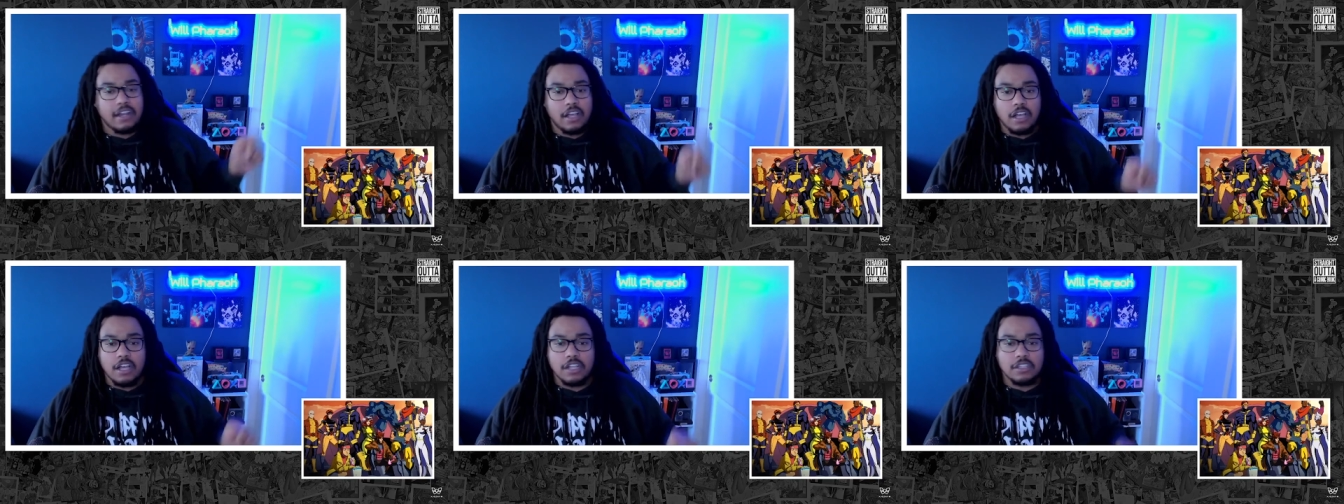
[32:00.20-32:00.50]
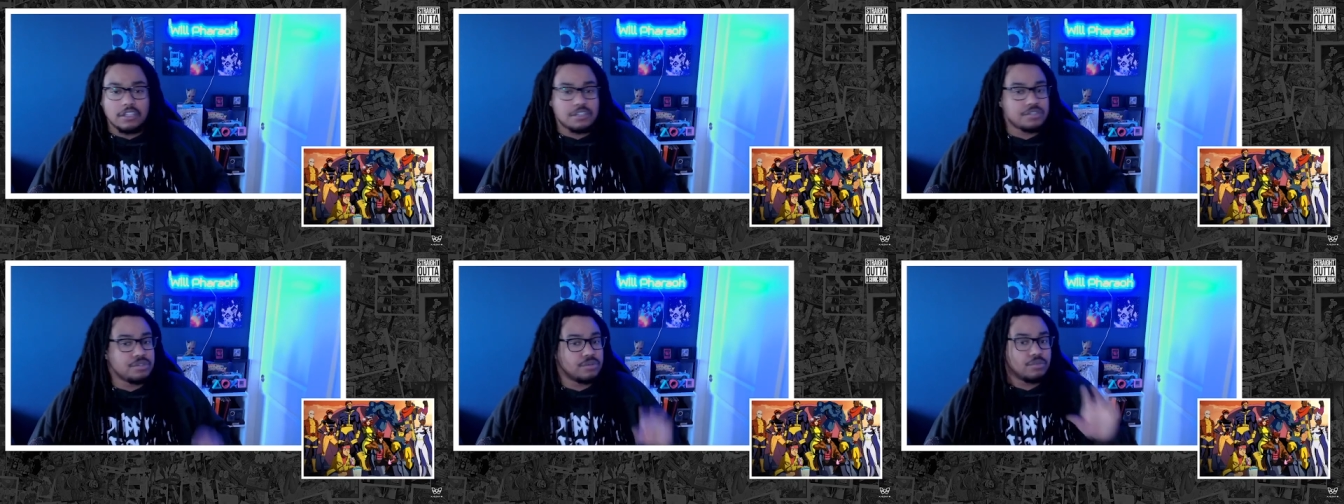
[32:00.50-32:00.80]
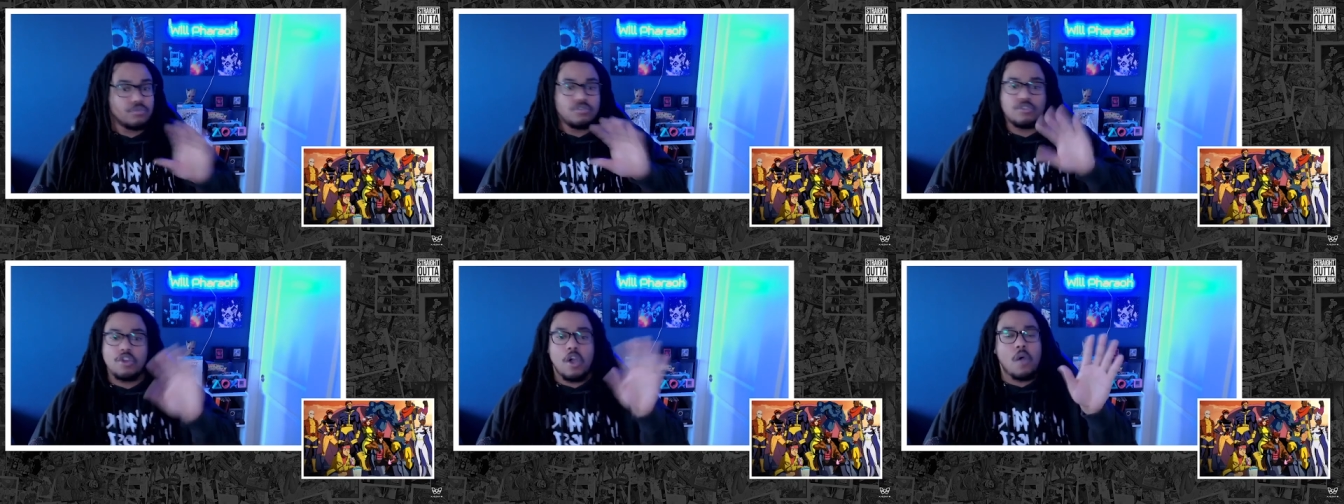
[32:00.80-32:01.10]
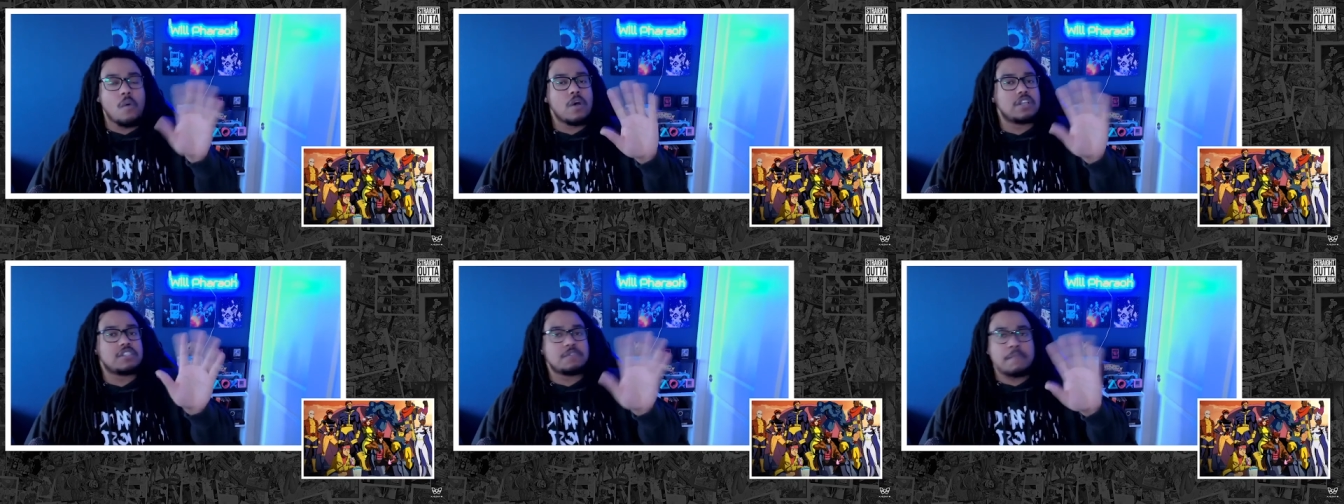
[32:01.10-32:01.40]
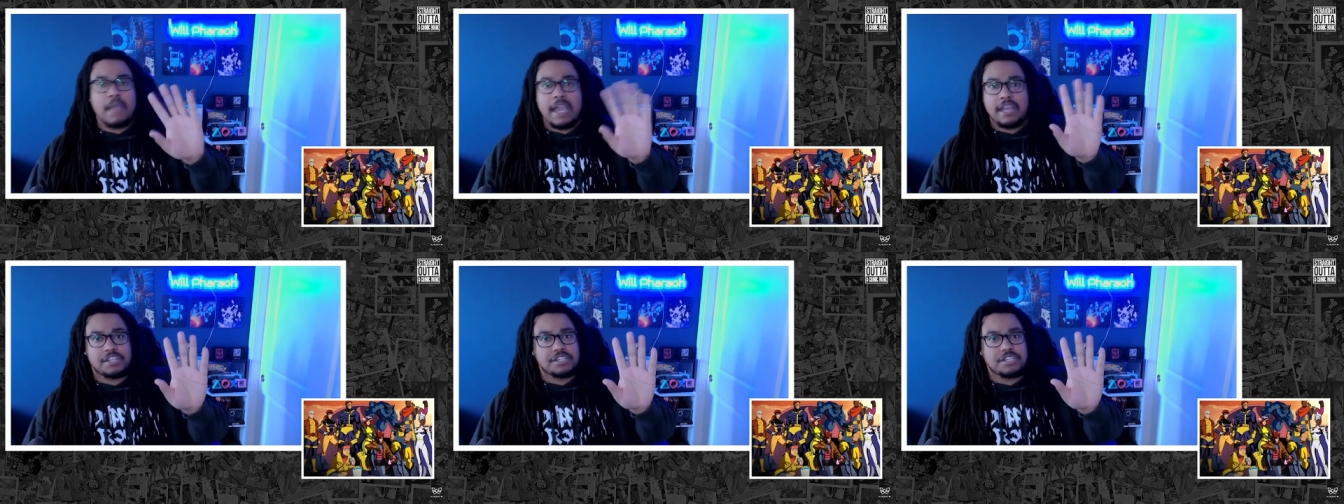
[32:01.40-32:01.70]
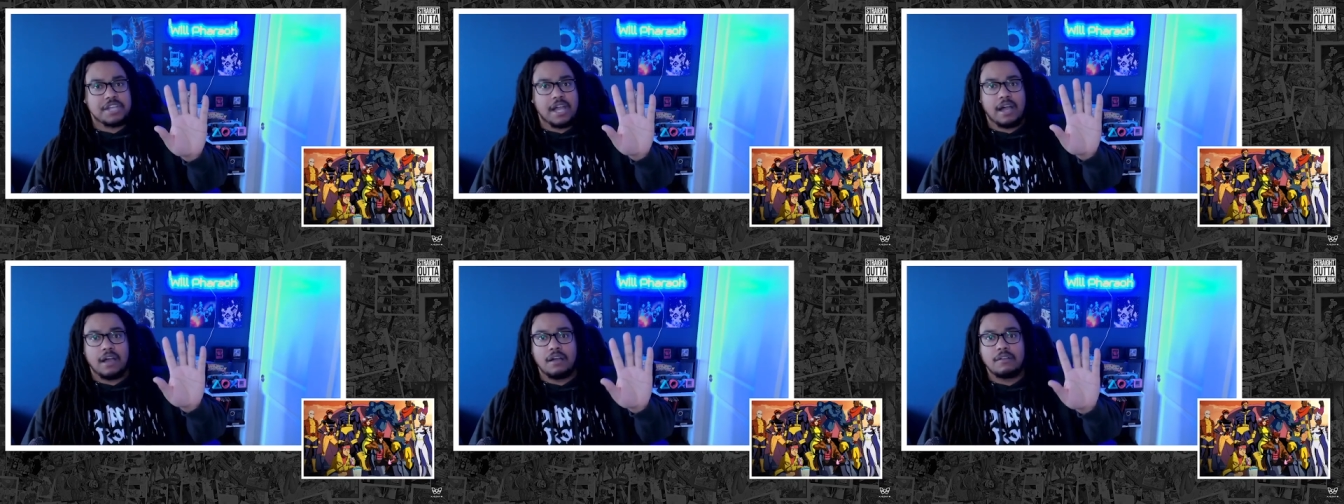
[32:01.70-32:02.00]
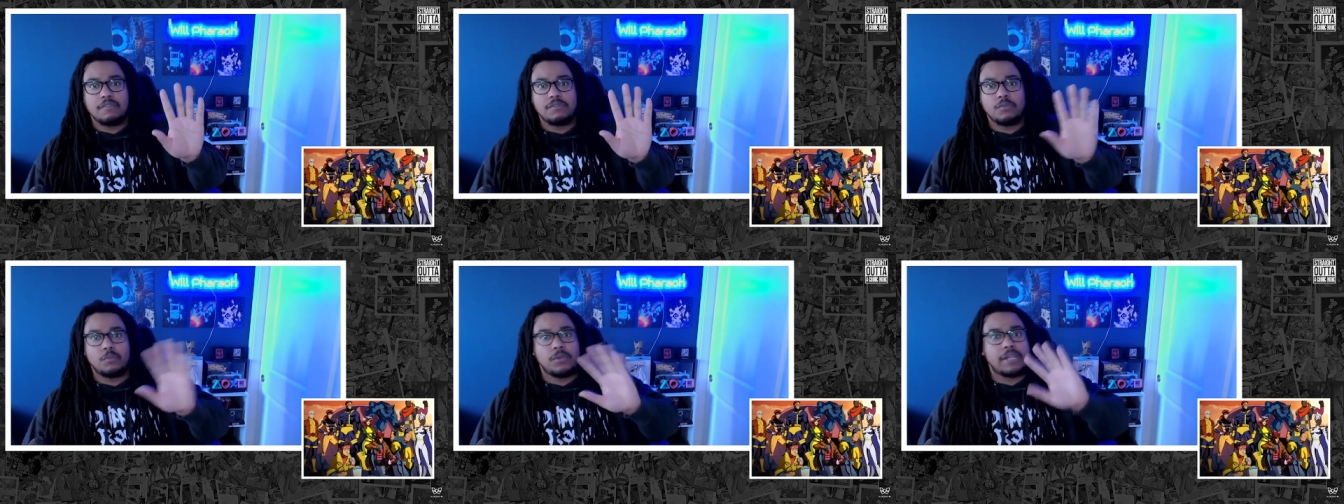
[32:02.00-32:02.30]
the other two. No one's mad at y'all.
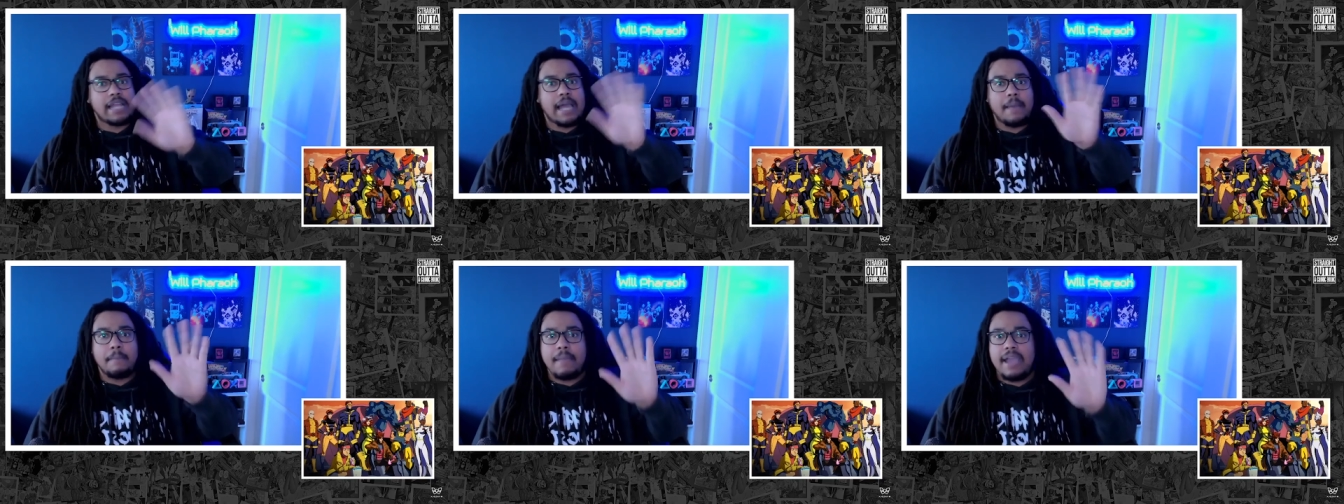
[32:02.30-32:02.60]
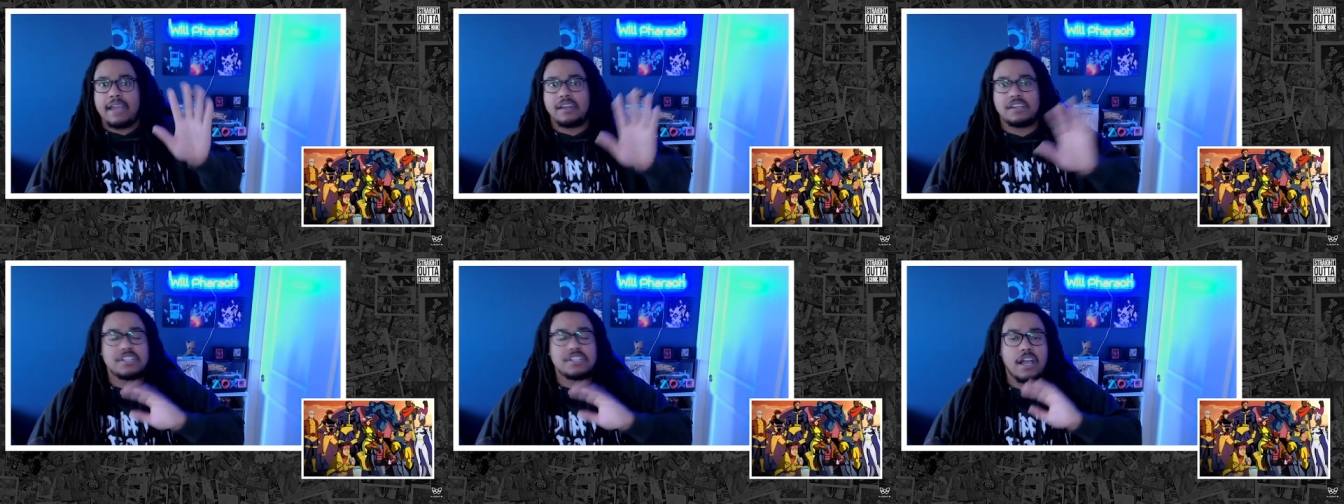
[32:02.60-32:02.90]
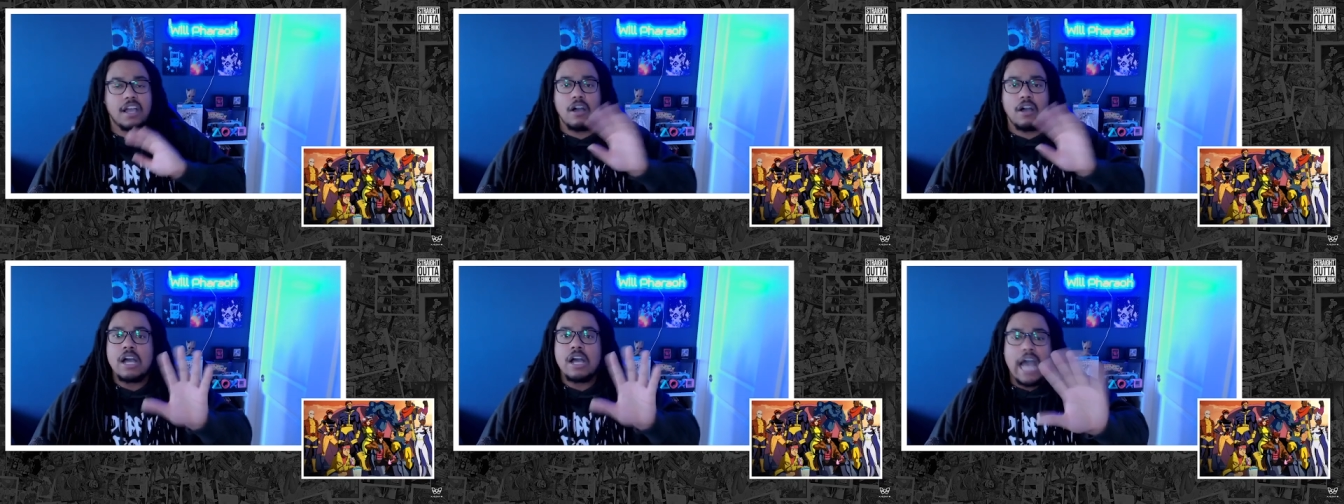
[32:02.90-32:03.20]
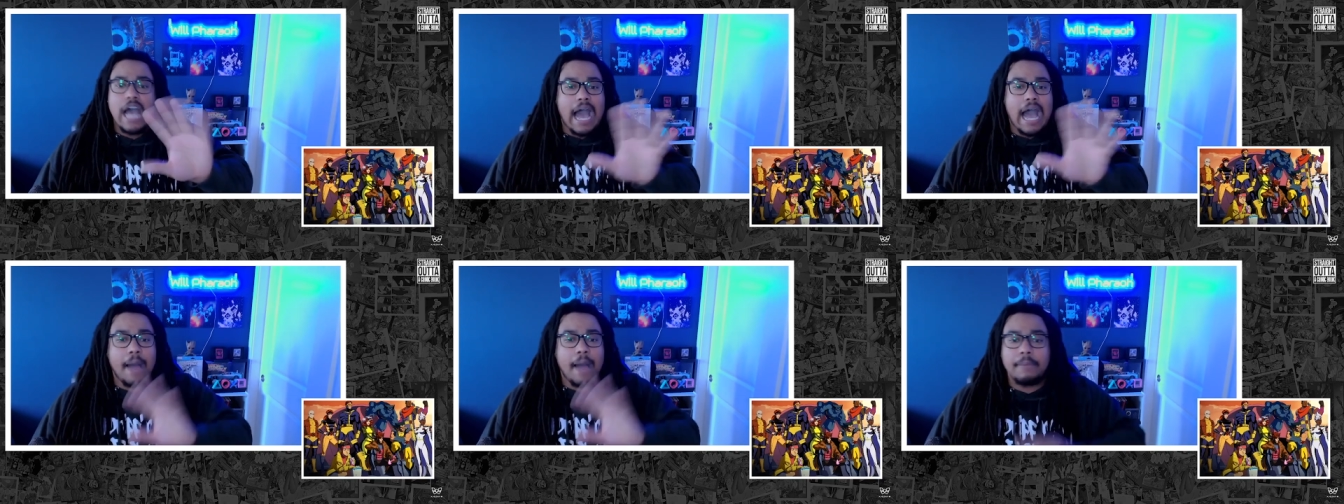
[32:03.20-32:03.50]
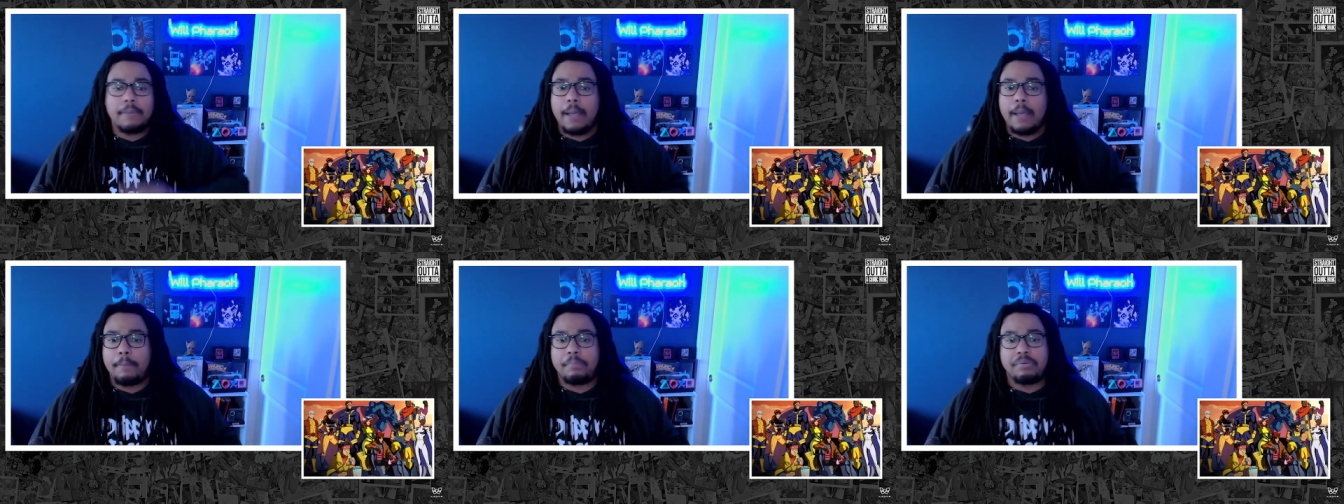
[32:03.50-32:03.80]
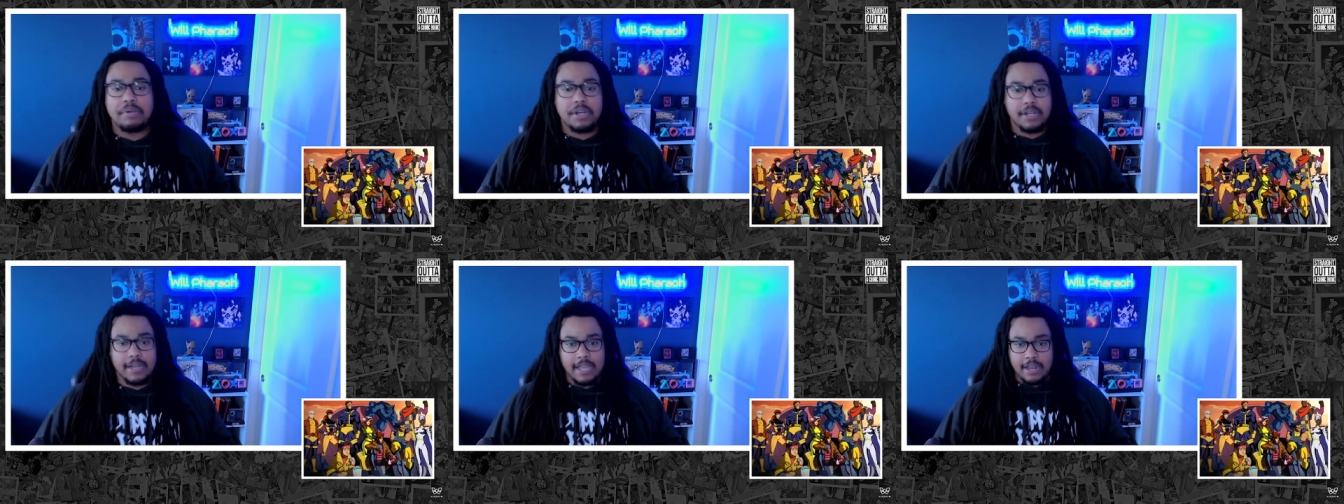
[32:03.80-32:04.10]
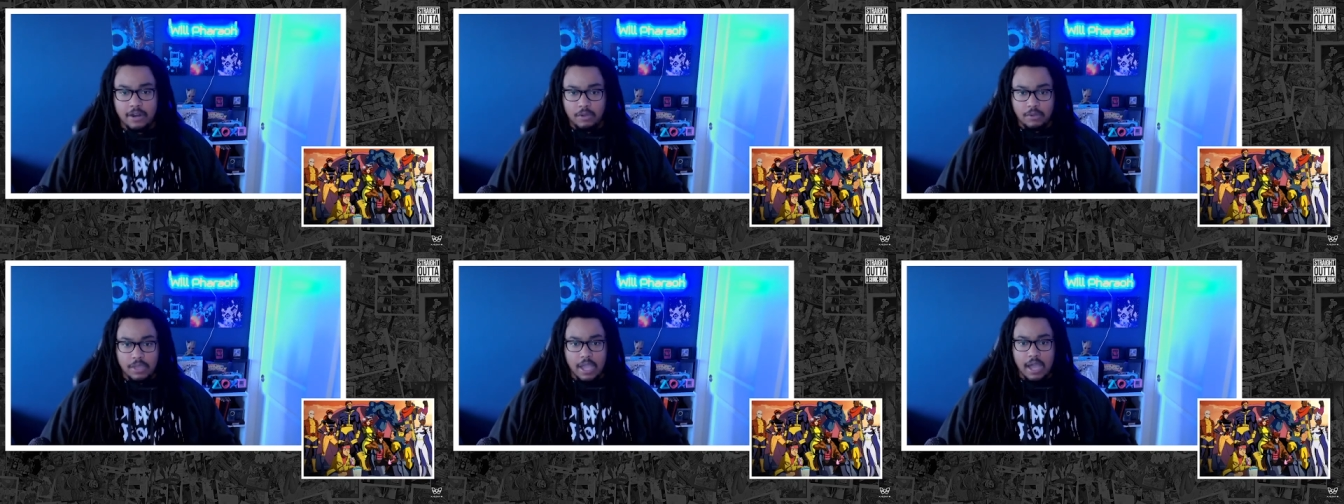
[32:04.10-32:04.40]
We not mad at y'all. I'm not putting that
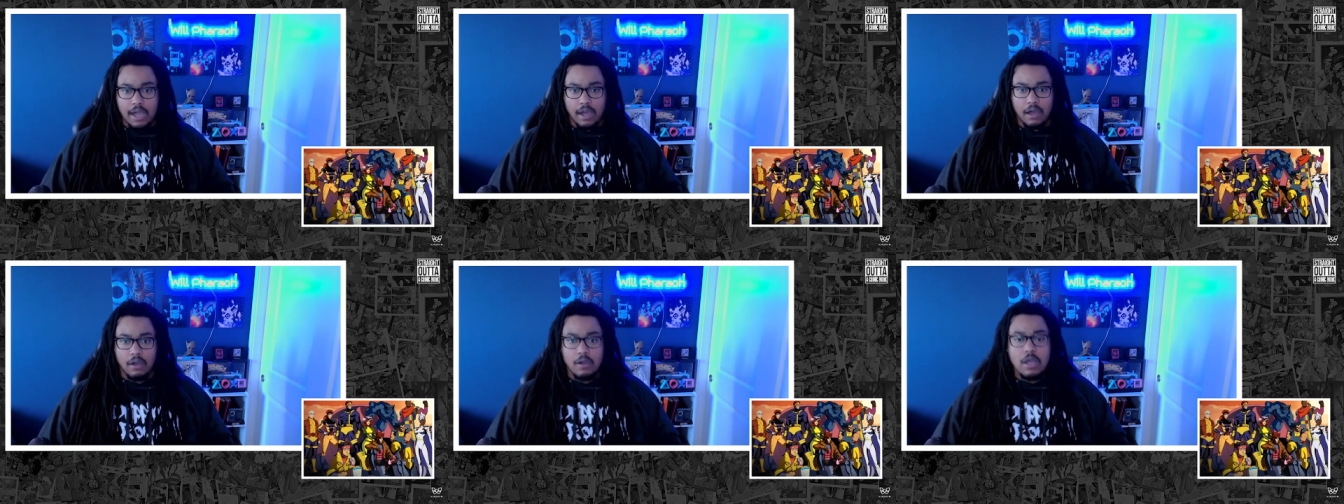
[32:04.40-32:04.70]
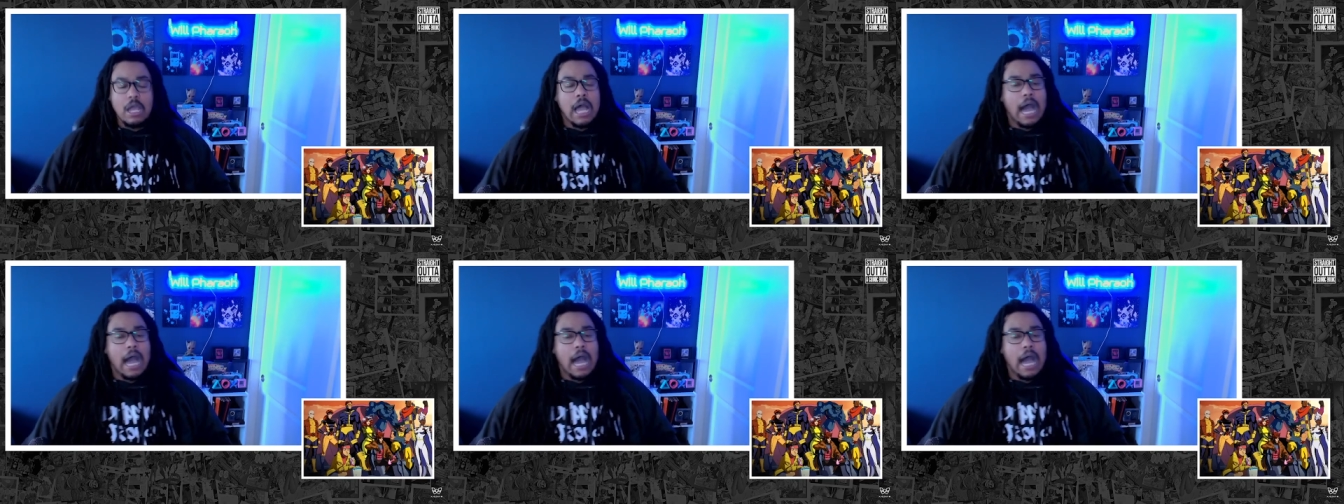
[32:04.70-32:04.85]
on y'all.